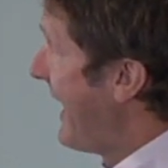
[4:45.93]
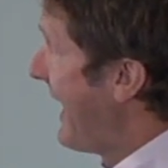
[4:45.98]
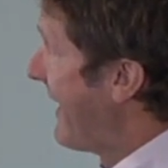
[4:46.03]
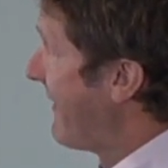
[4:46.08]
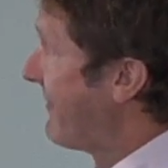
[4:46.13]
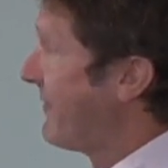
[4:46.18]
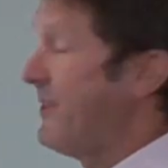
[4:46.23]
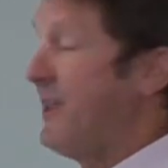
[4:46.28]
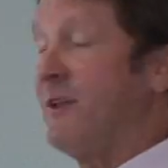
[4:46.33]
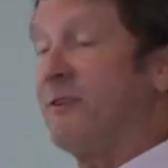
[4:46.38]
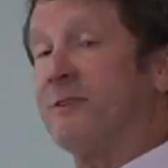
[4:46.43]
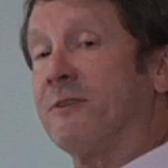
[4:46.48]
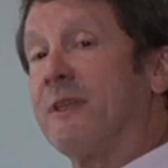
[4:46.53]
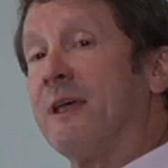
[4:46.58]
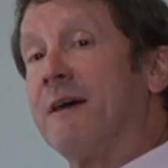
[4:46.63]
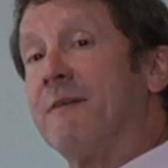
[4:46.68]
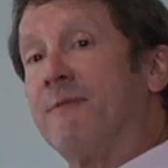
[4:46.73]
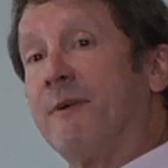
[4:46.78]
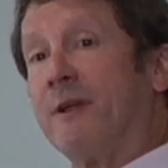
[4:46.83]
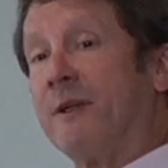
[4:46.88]
at this
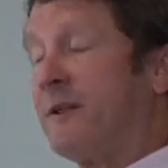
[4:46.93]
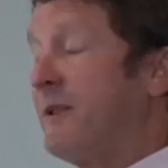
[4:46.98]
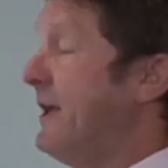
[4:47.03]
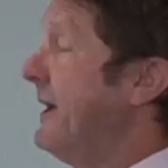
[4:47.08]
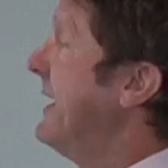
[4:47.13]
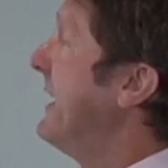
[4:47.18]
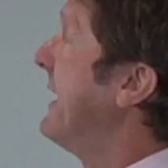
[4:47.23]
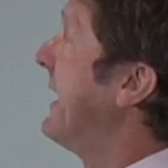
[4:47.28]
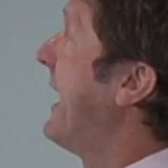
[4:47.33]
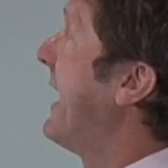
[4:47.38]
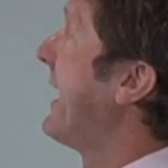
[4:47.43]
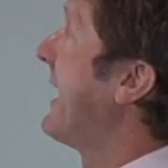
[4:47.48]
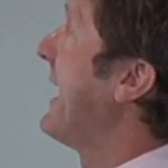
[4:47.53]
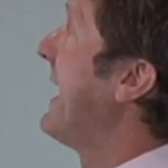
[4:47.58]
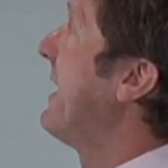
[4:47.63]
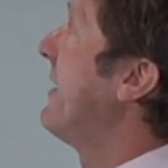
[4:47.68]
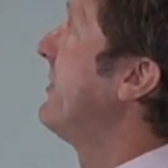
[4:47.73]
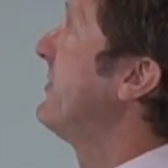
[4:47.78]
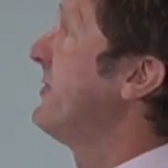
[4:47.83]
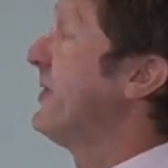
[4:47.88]
level
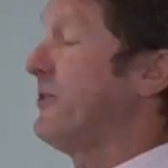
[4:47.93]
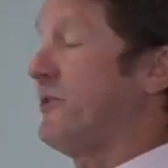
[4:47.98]
allows